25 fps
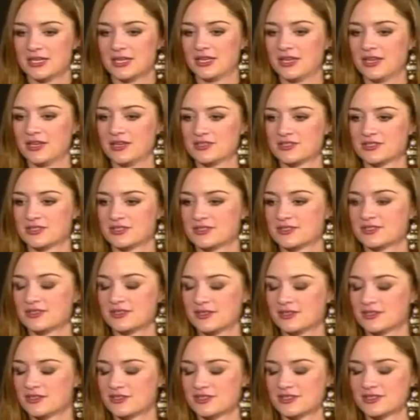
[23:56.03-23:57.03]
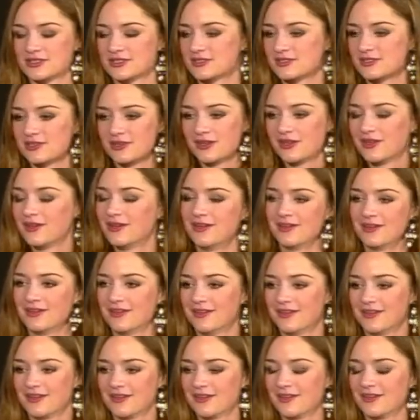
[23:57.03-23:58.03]
it. And it's just, it's just,
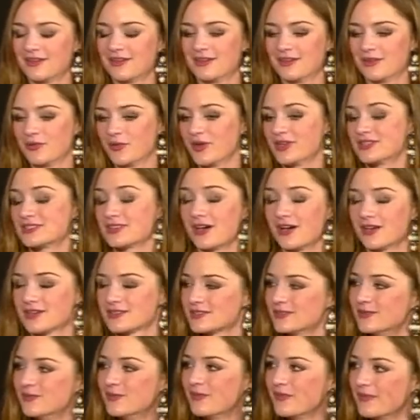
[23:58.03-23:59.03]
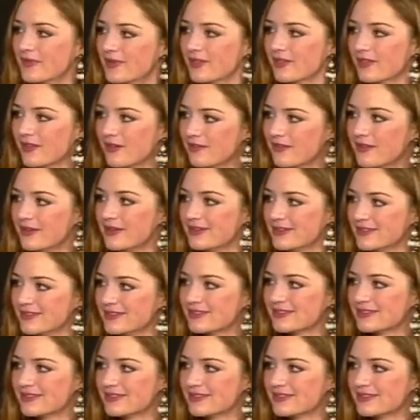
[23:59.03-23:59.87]
anyway, it's awesome. It's a joy,